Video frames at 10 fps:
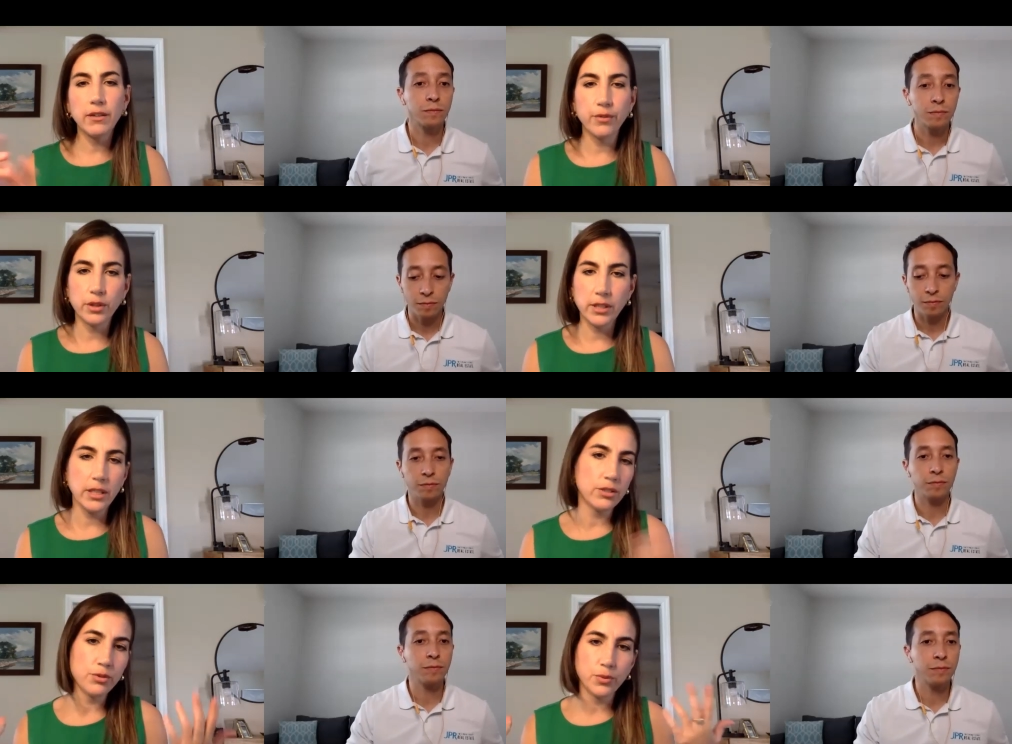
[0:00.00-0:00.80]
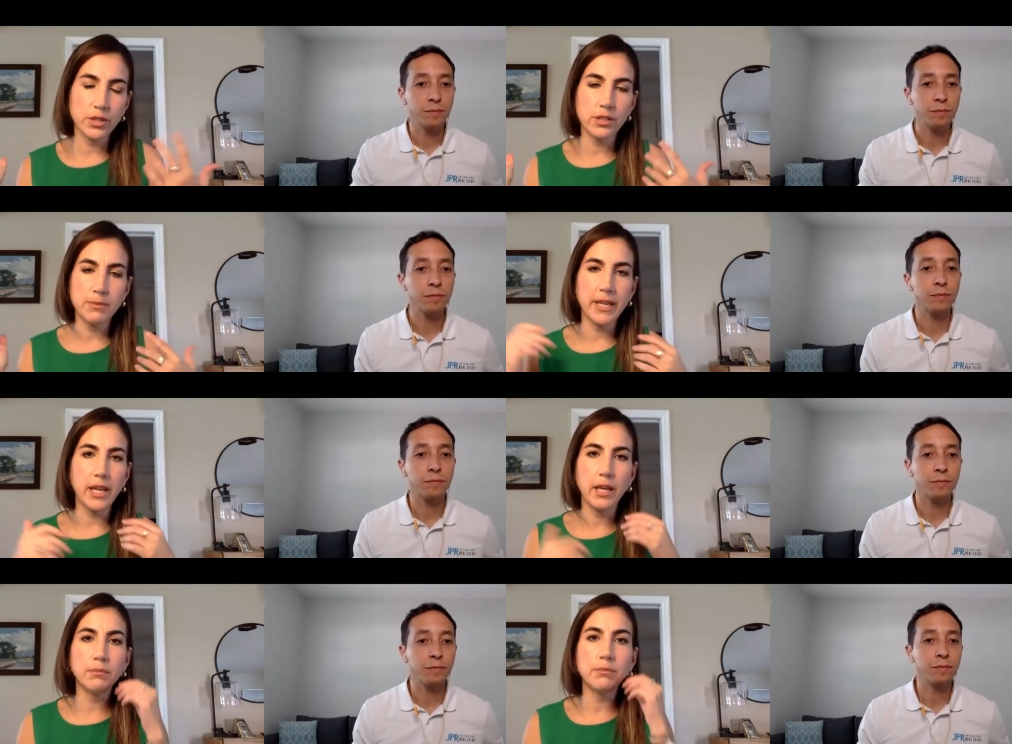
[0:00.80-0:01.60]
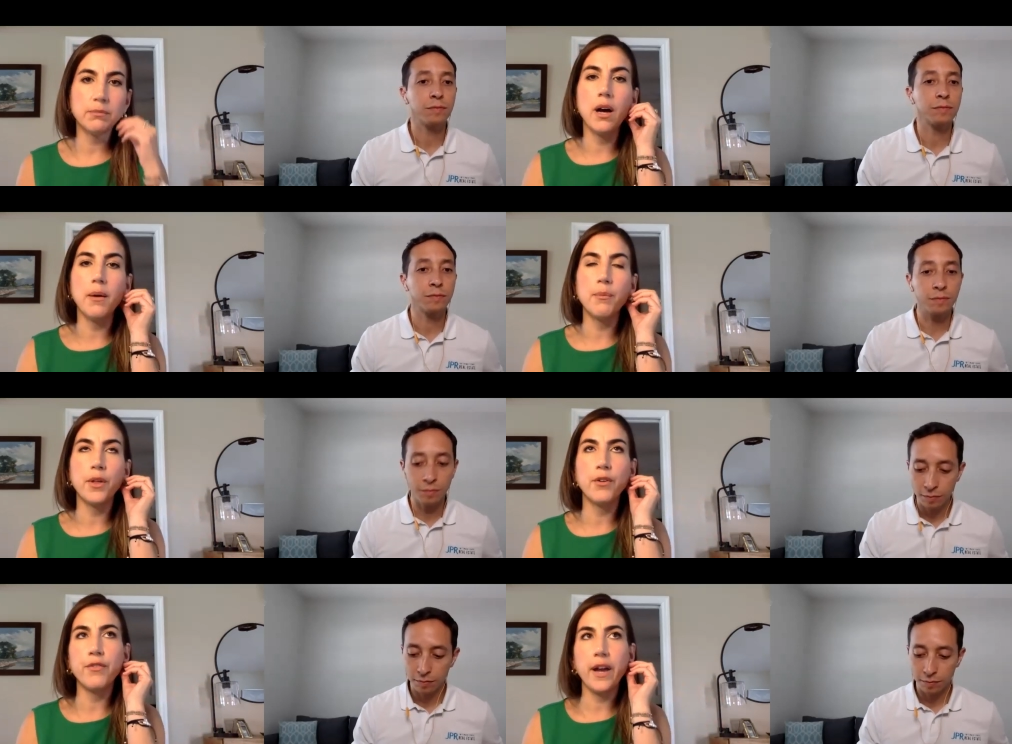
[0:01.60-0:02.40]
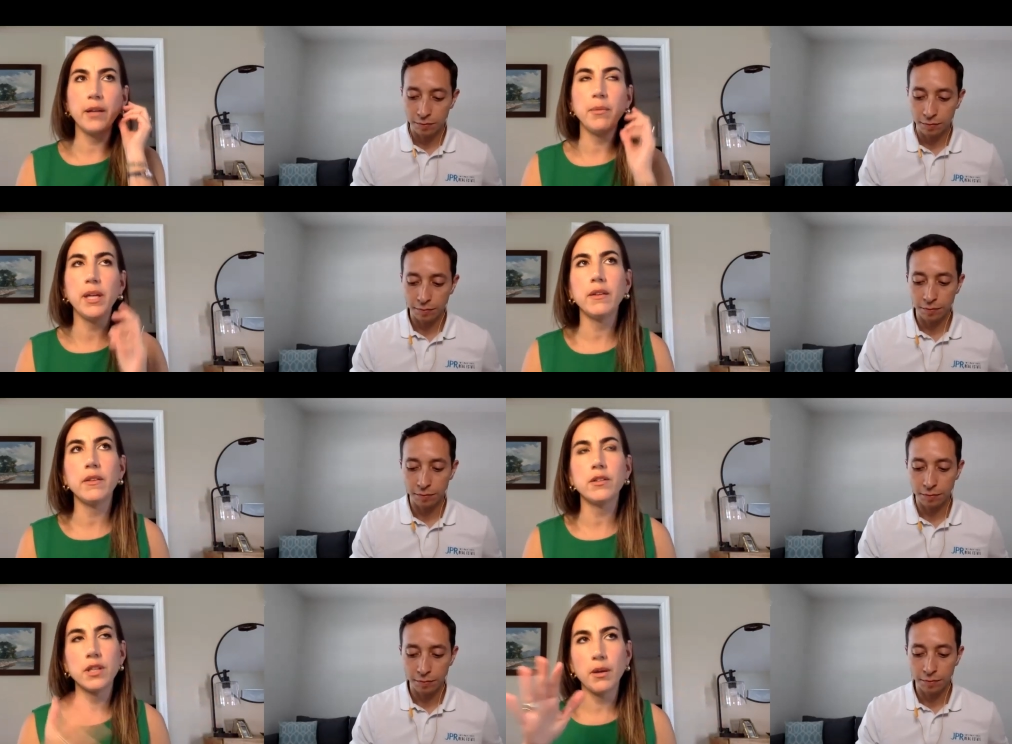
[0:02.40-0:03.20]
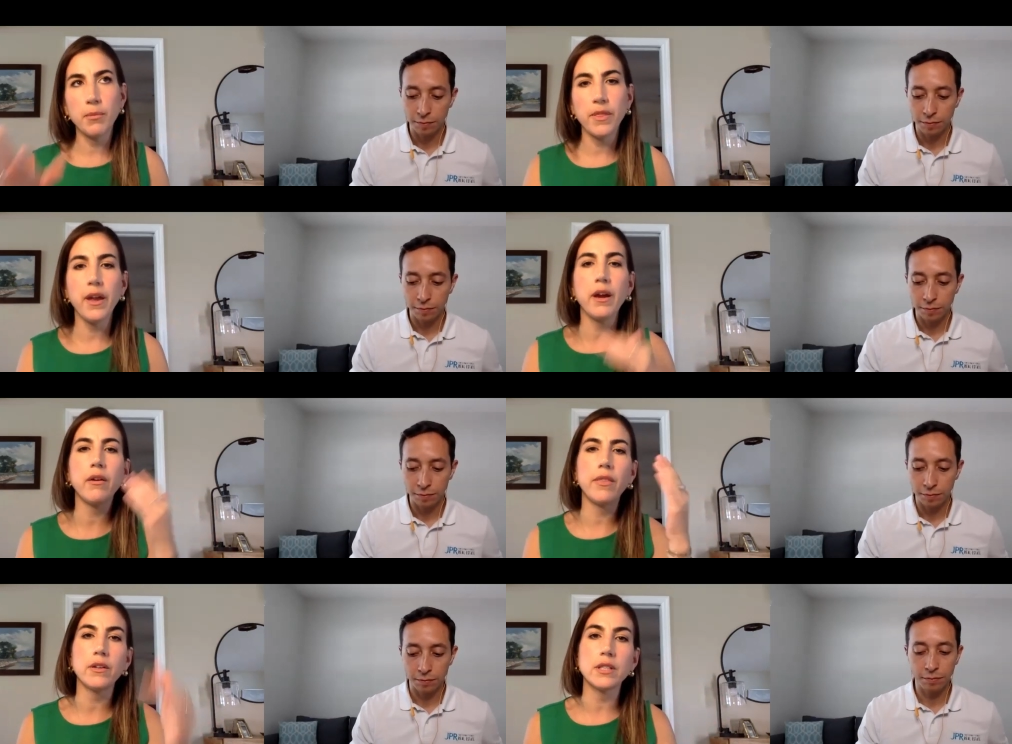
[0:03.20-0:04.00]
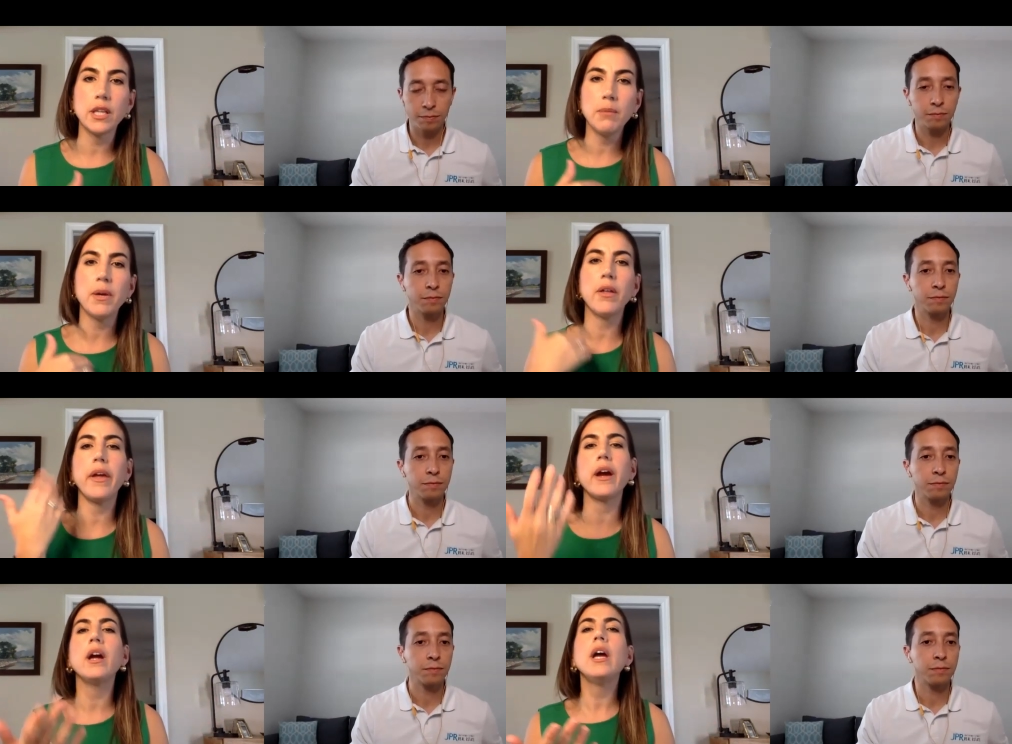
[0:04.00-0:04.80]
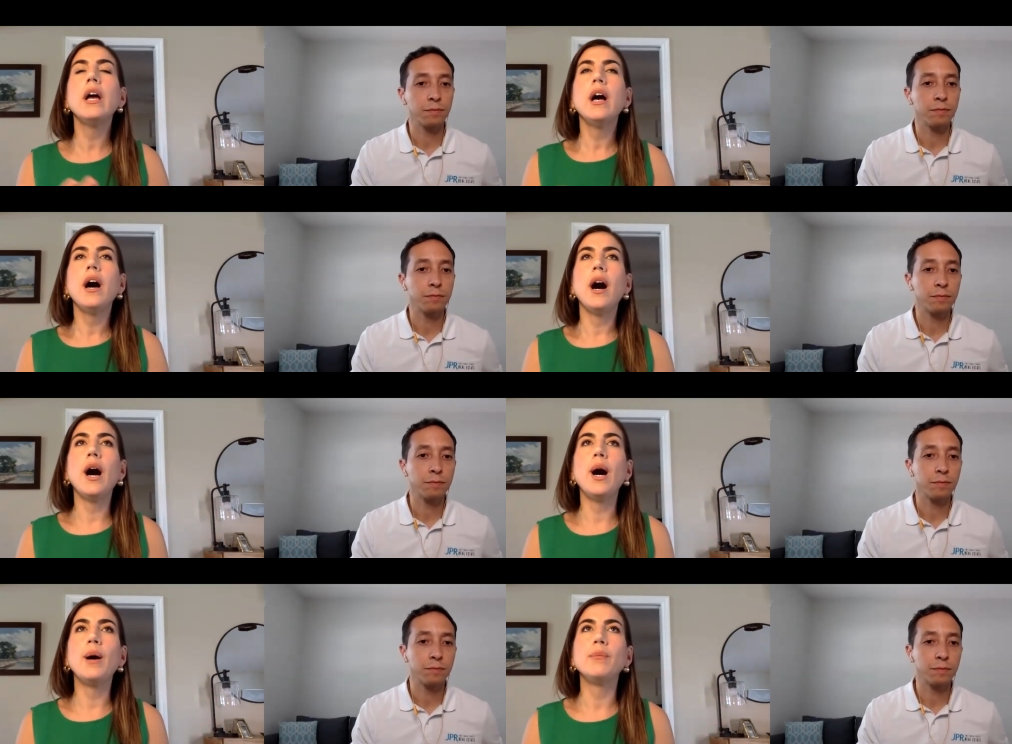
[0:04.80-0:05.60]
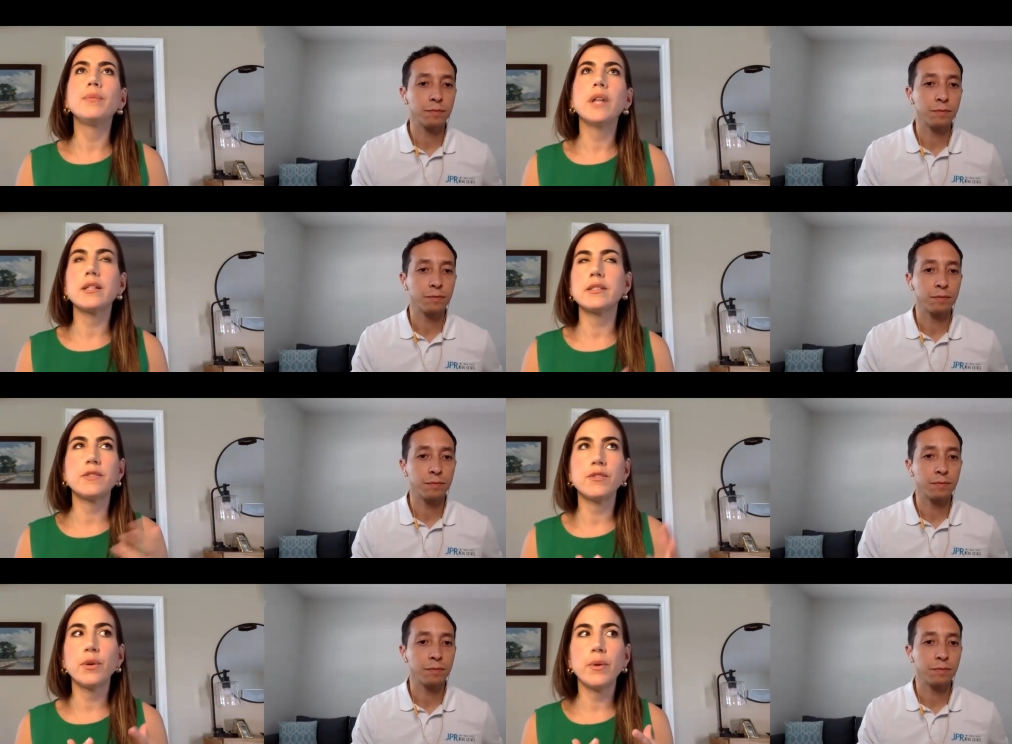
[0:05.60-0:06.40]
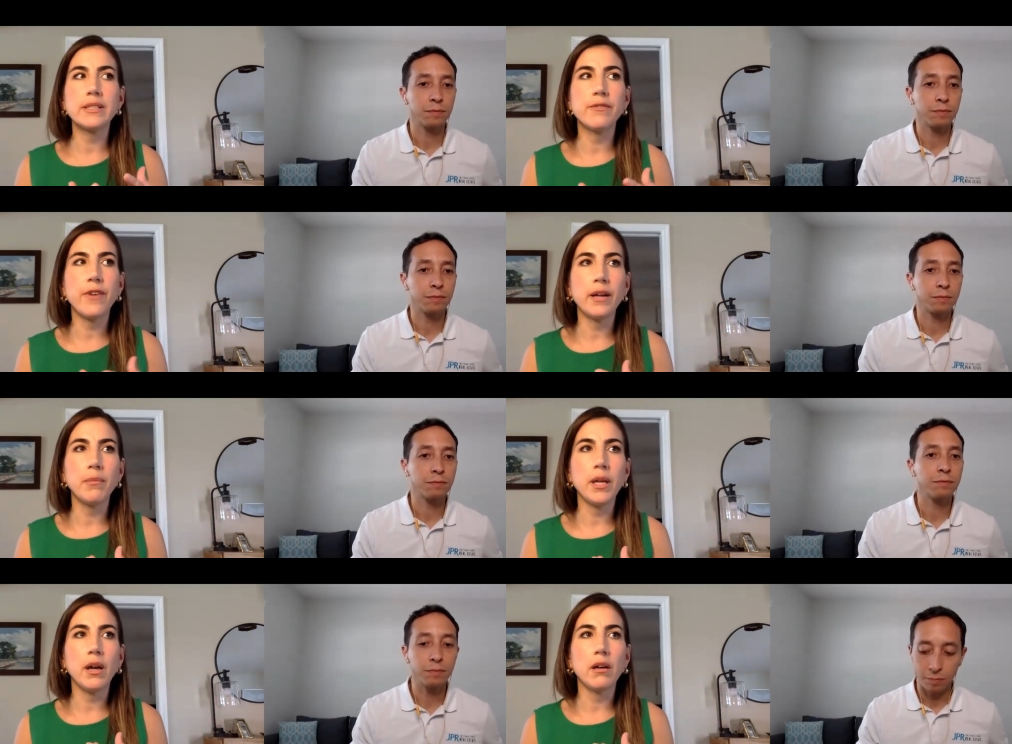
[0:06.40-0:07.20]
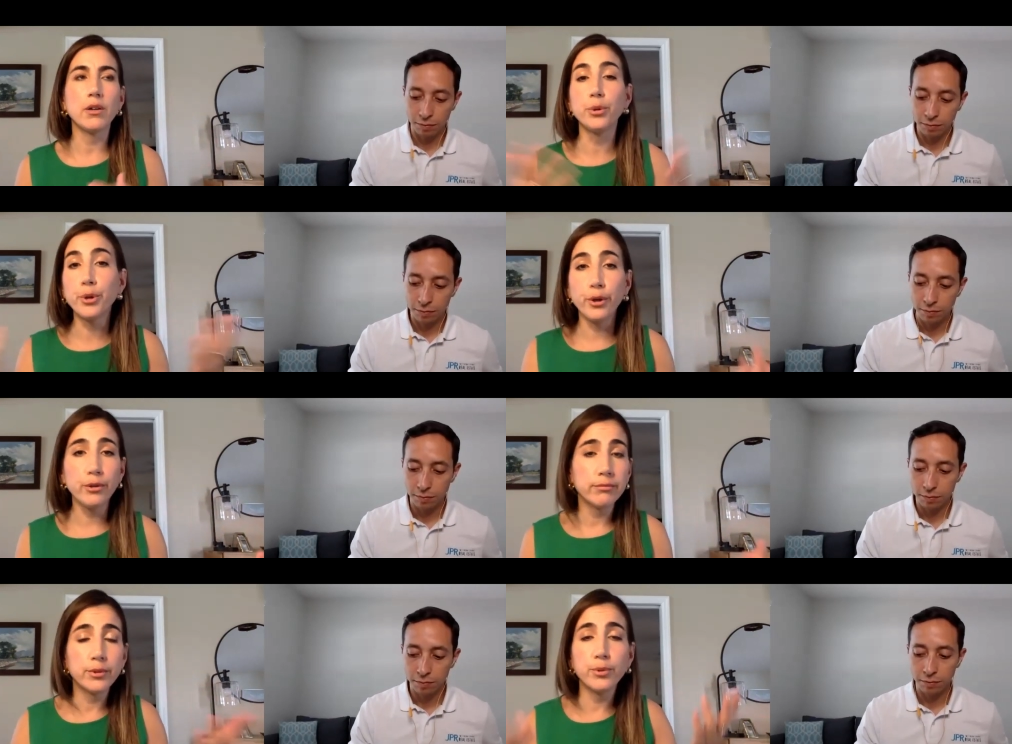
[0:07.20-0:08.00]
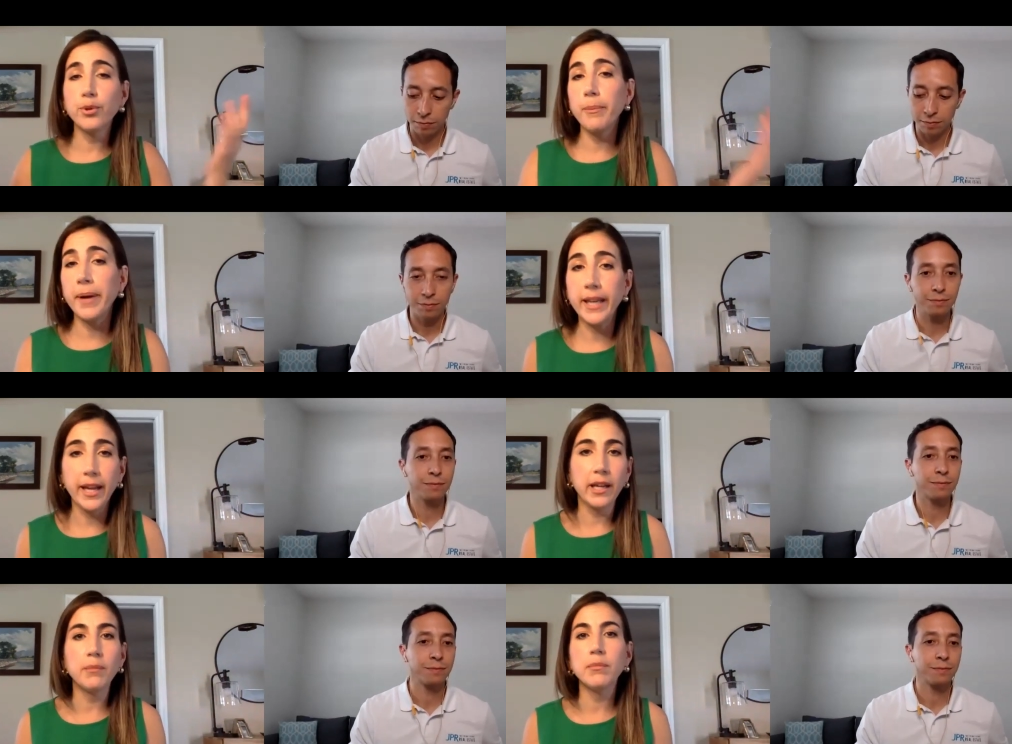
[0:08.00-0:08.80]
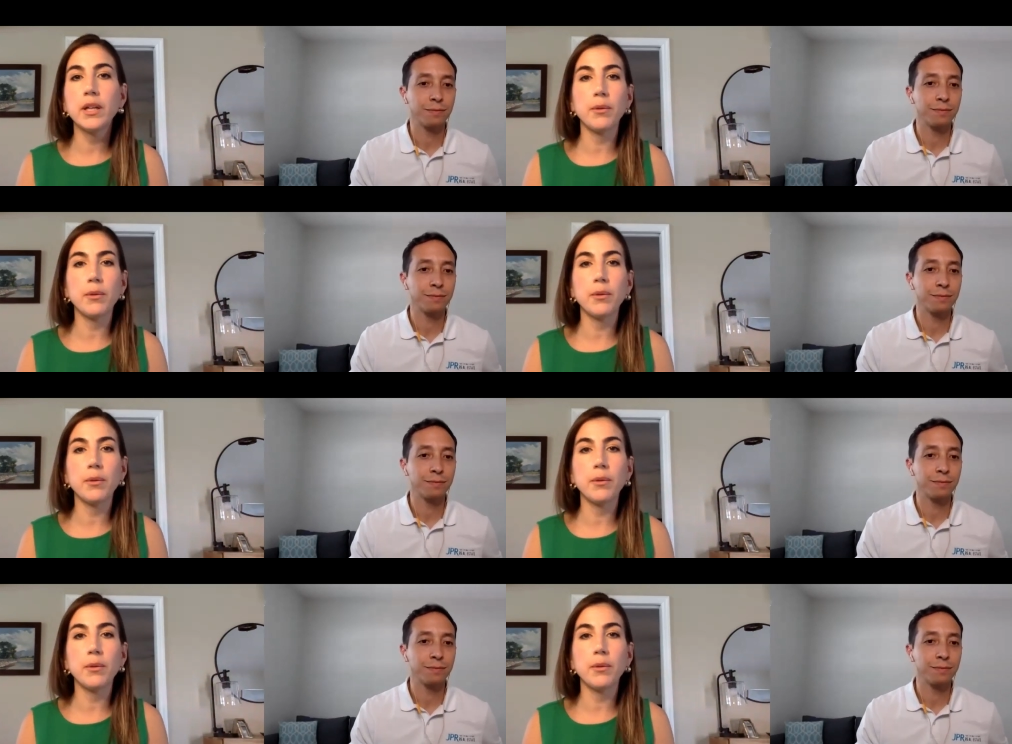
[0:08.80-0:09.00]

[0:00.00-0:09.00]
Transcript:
Speaker 1: Fortich, which is my name, um, mm-hmm. they'll find me, and there's a number there, and there's an email there. Um, lots of different ways to find me. Google, Google my name, it'll